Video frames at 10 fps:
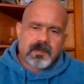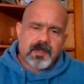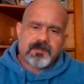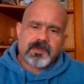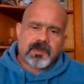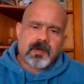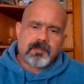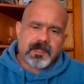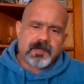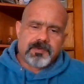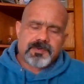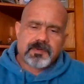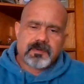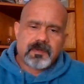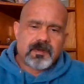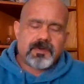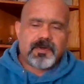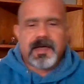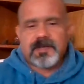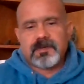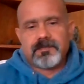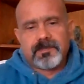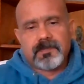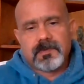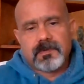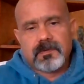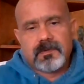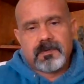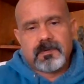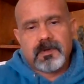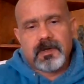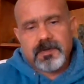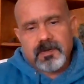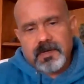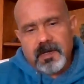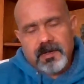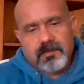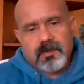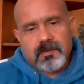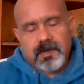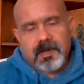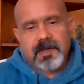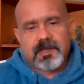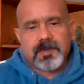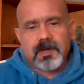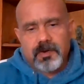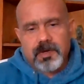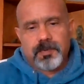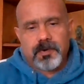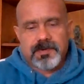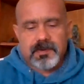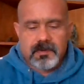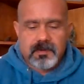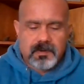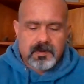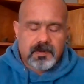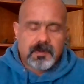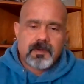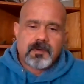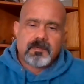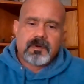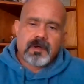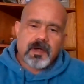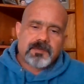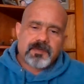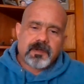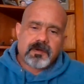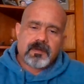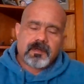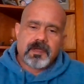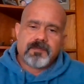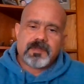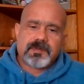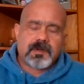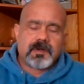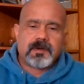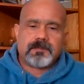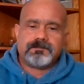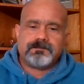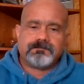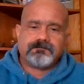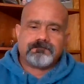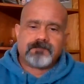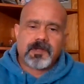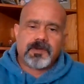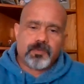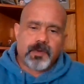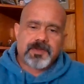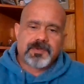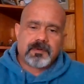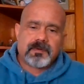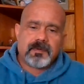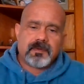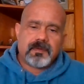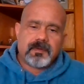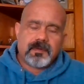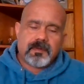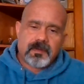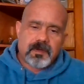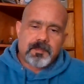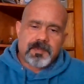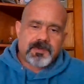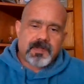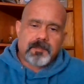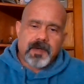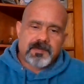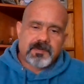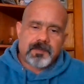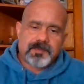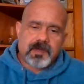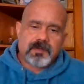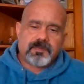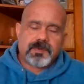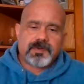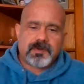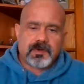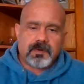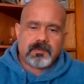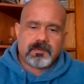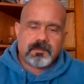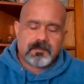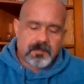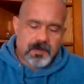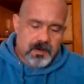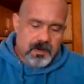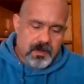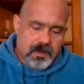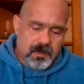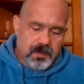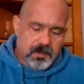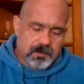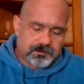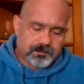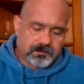Even the non-believers, you know, you ask them, and they'll tell you, "Well, I'd like to be a good person." Well, God's here giving us a direction, a couple step-by-step things we should do. And